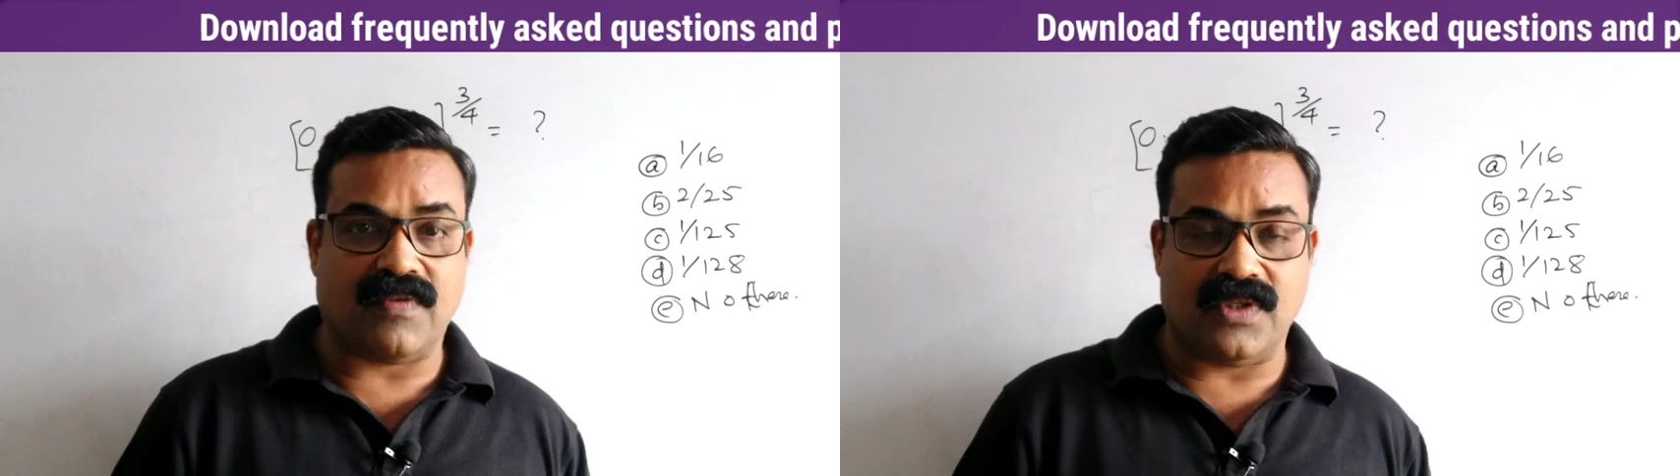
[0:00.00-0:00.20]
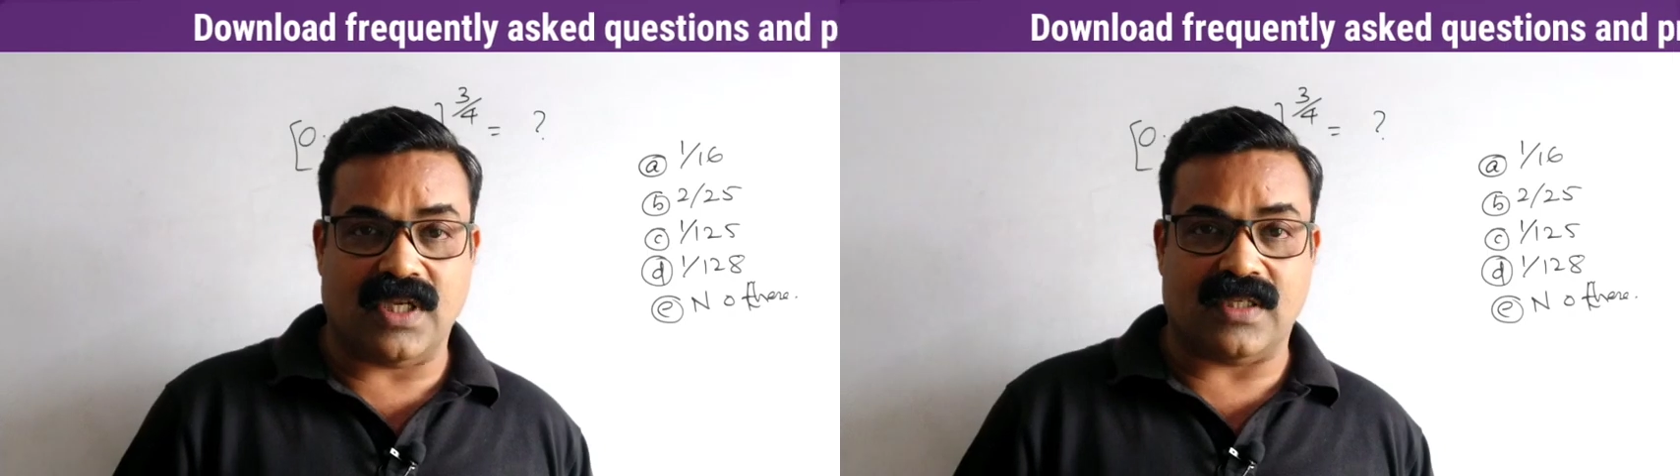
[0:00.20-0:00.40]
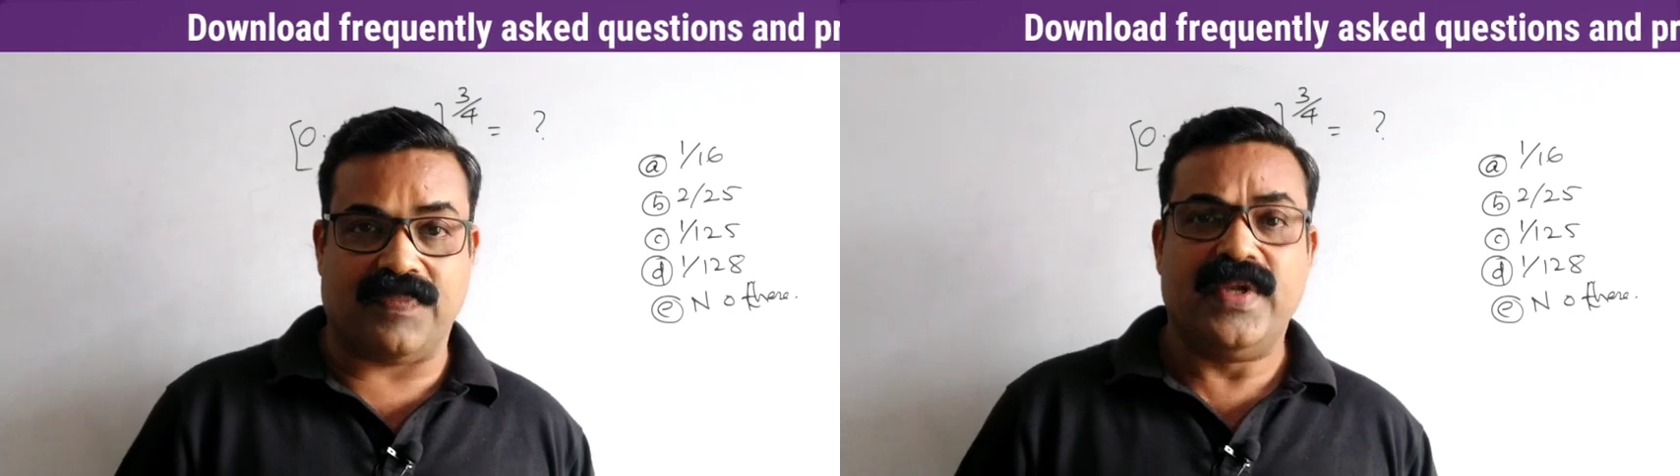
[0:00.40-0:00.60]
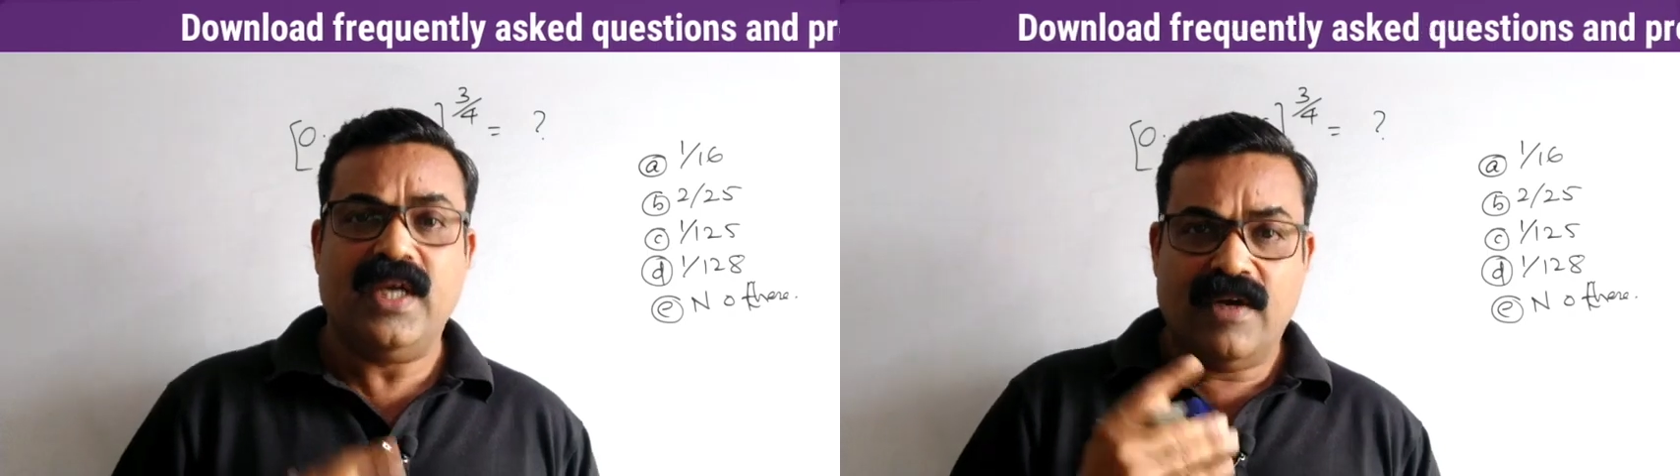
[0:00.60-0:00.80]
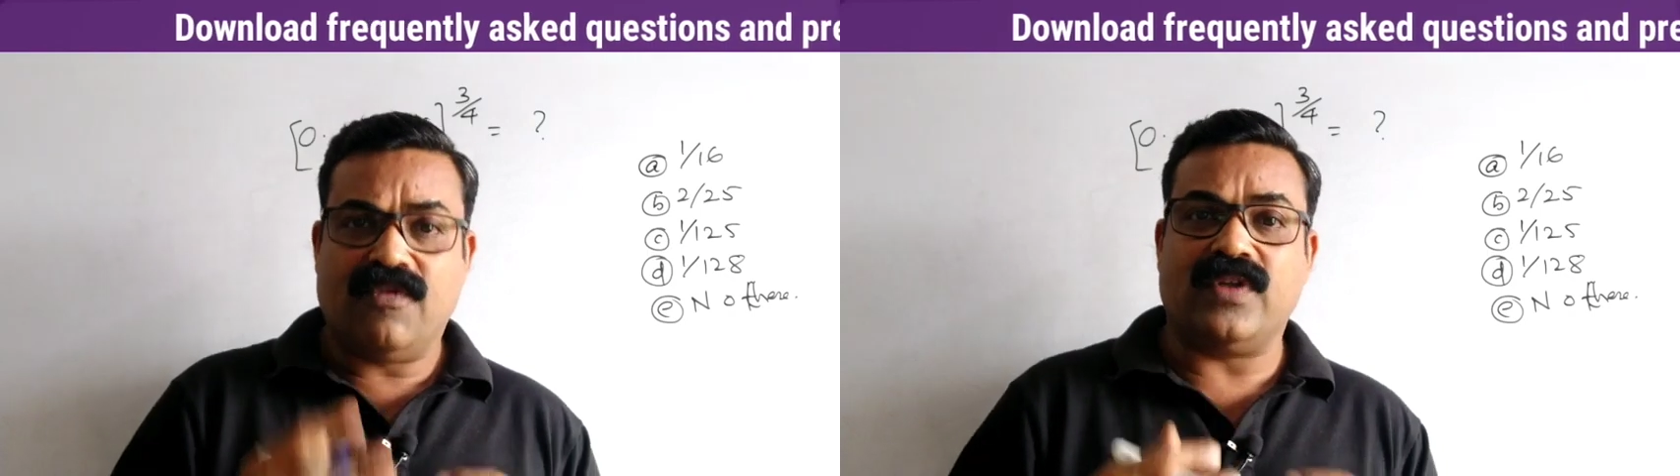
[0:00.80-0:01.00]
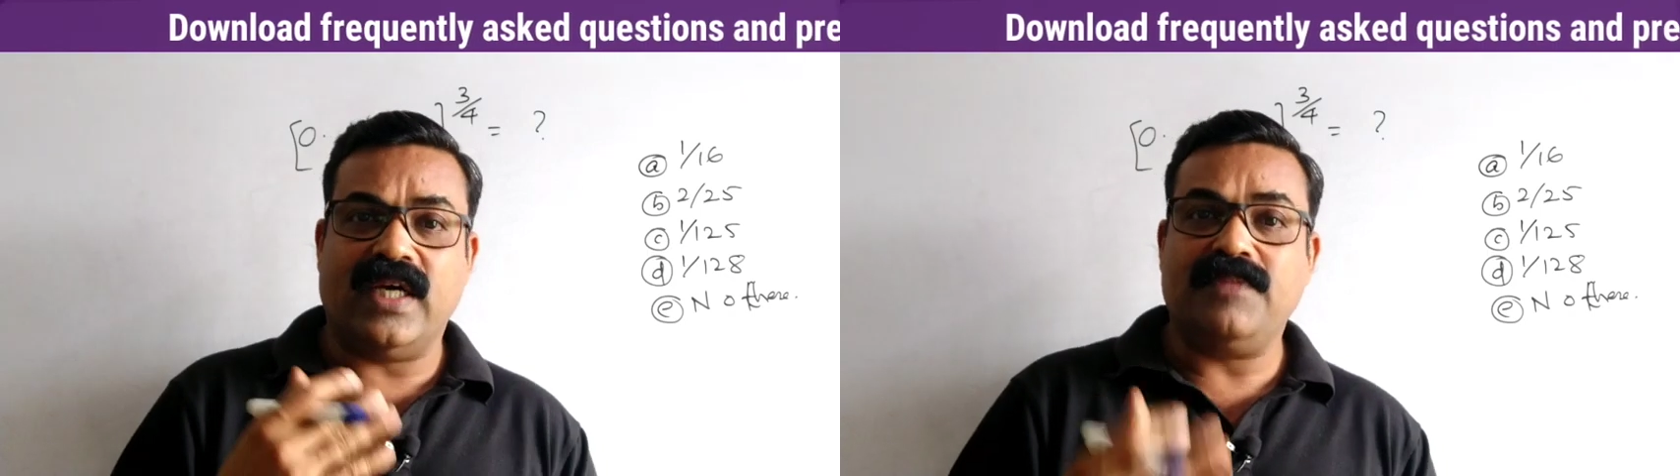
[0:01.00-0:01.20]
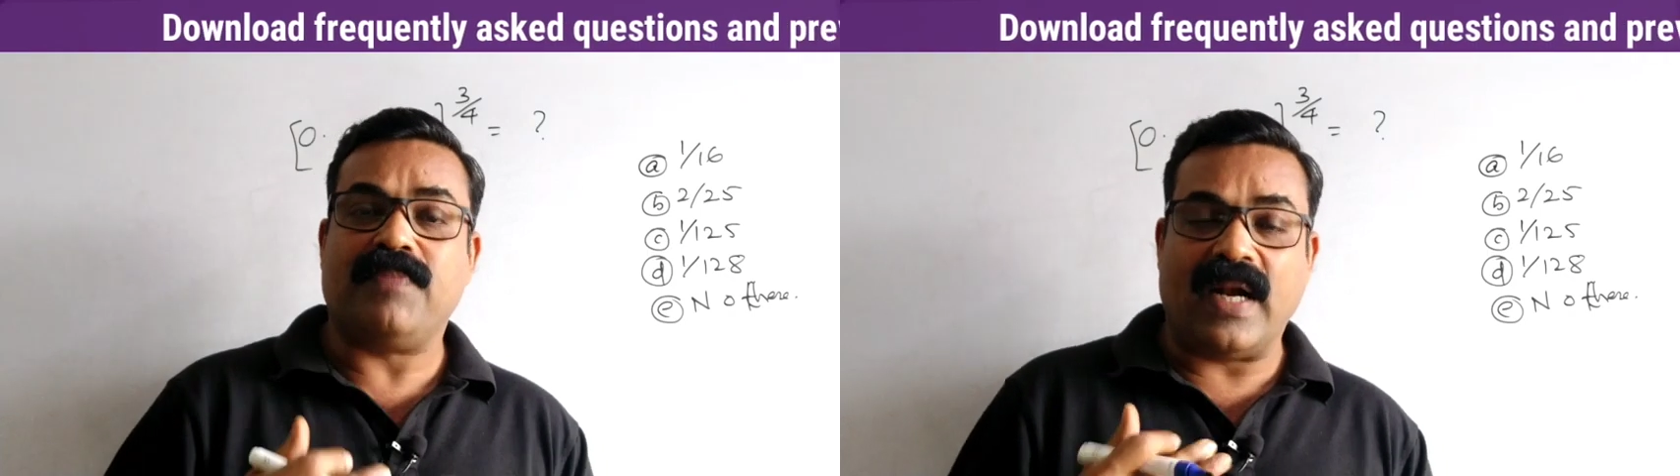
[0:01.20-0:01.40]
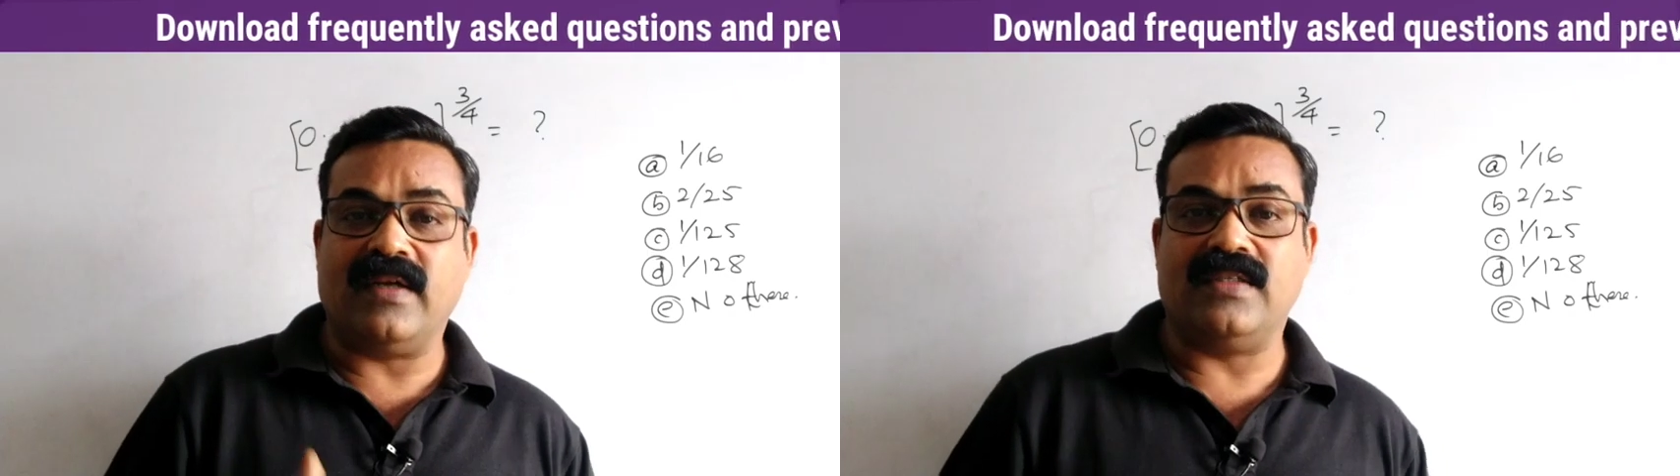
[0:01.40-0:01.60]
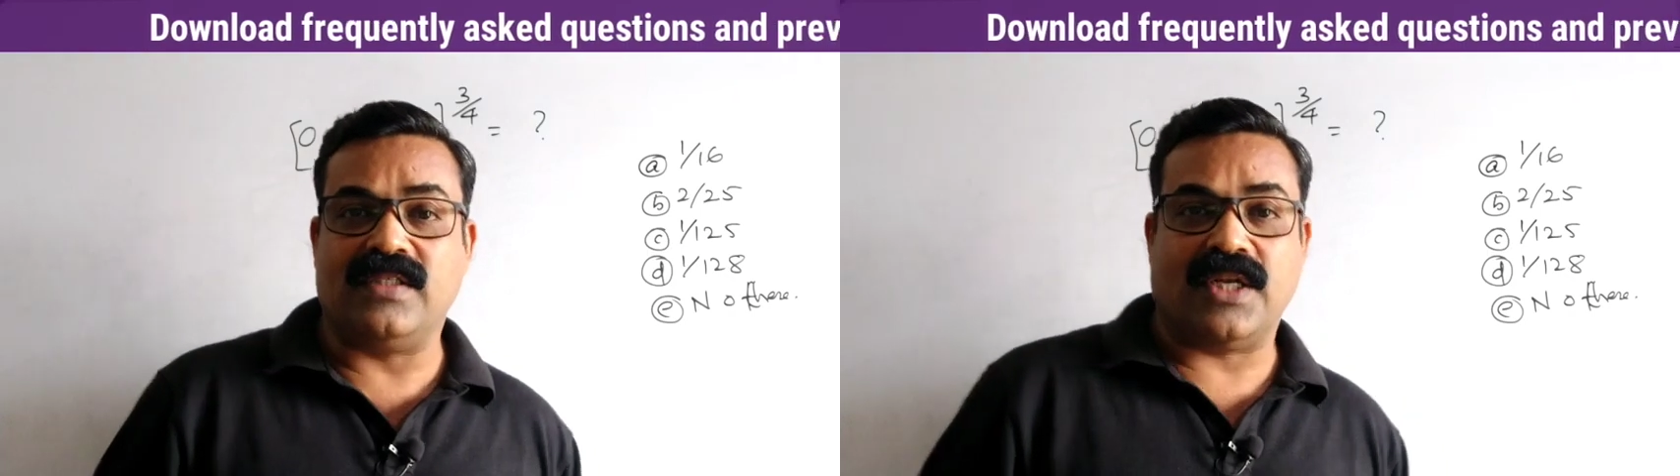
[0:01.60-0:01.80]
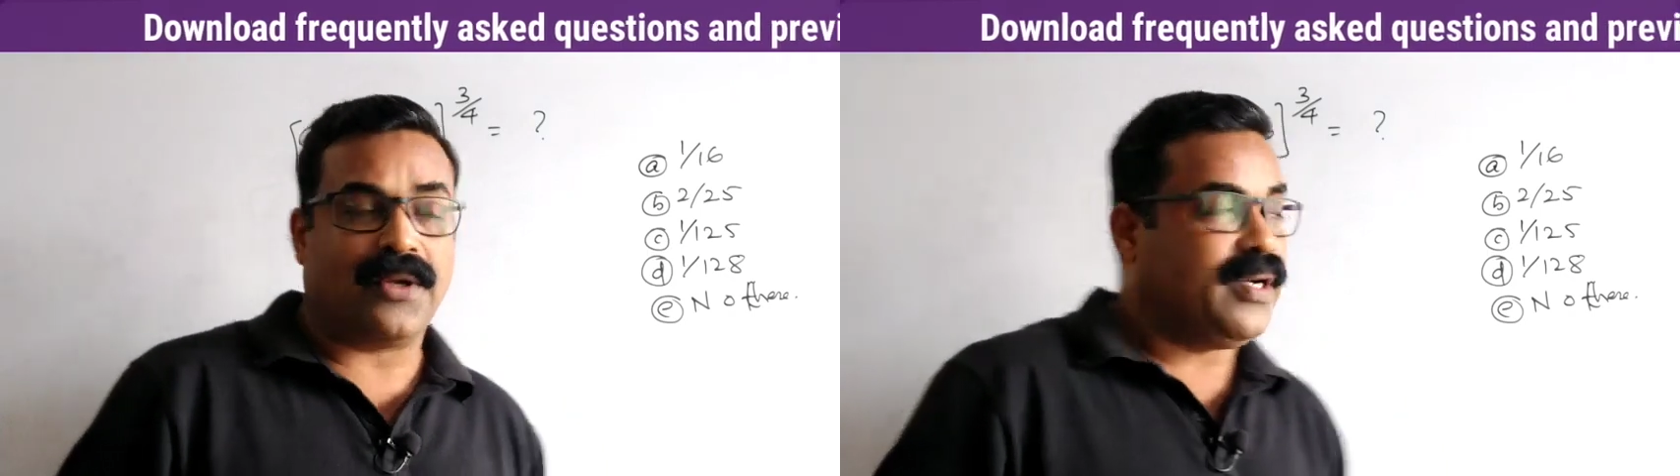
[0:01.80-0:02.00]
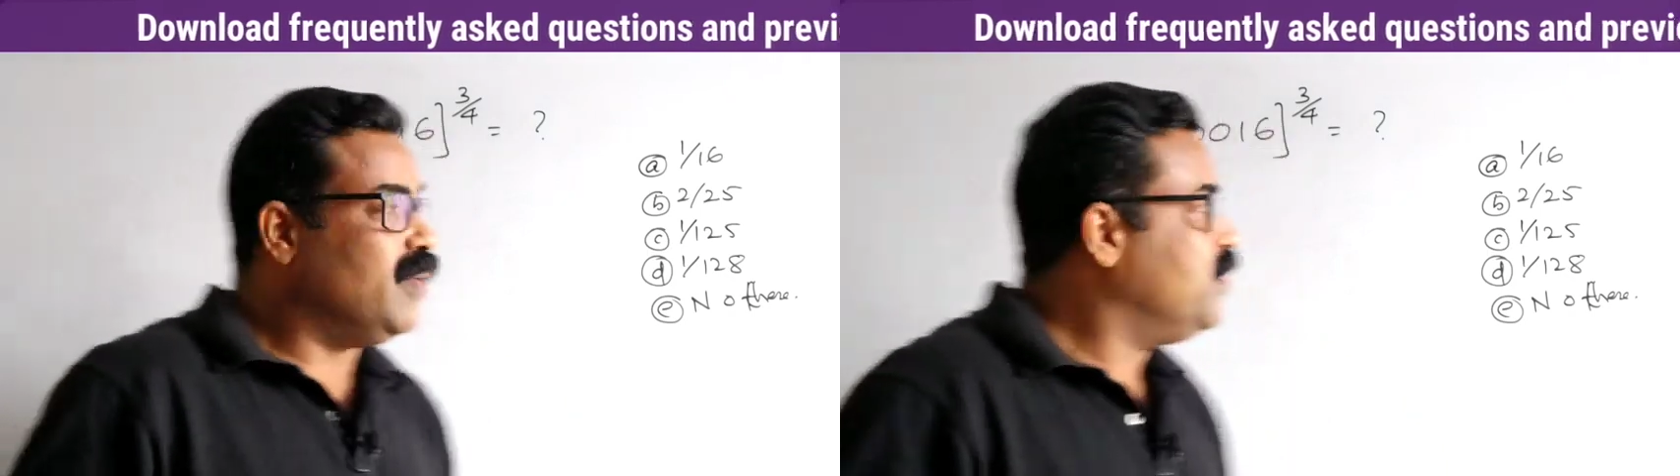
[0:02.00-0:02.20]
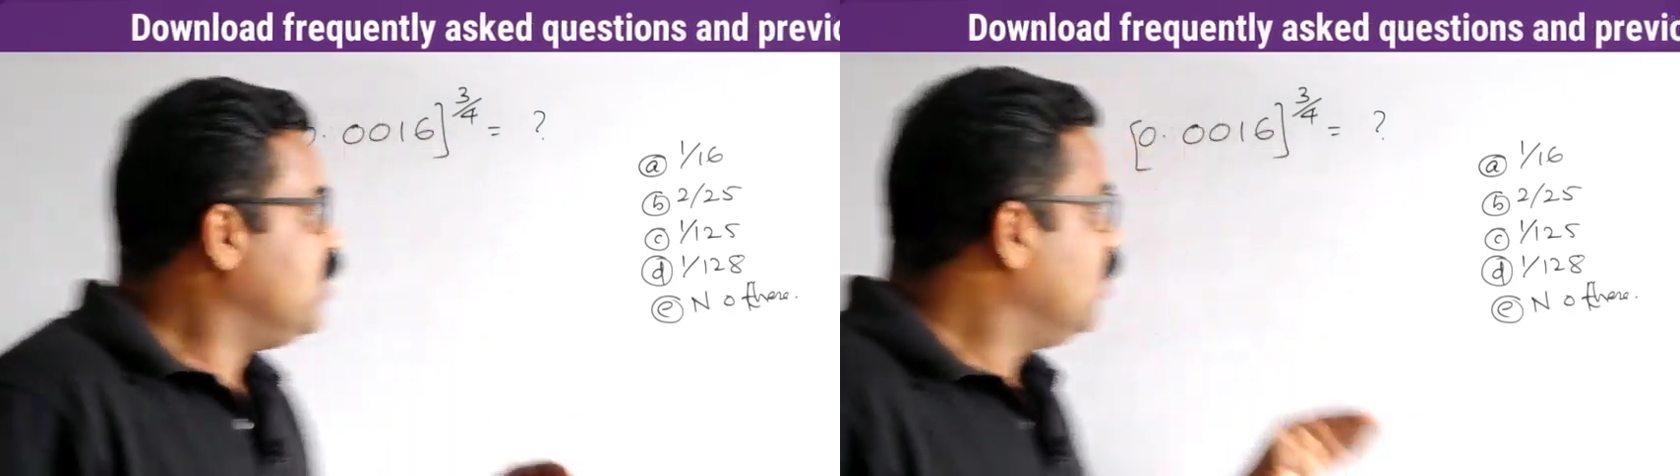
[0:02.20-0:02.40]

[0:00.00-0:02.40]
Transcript: of questions. For that, practice is required.